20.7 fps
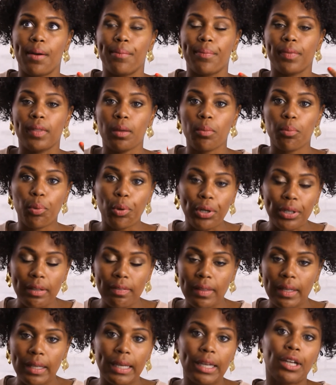important
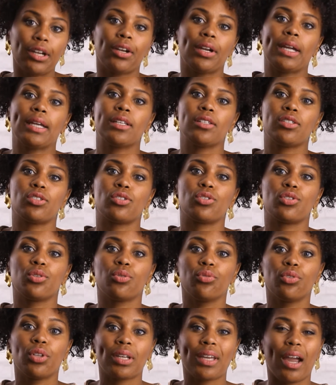thing here is
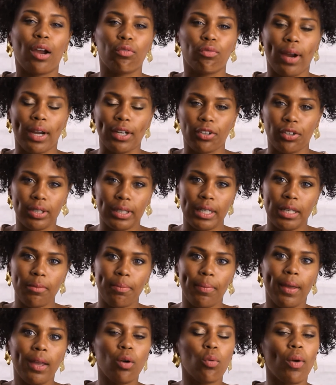to look at record
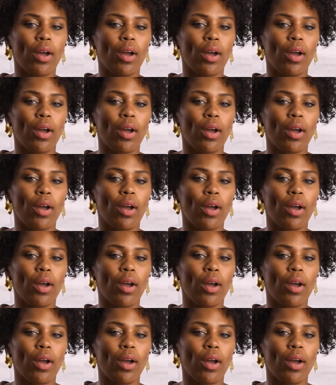keeping,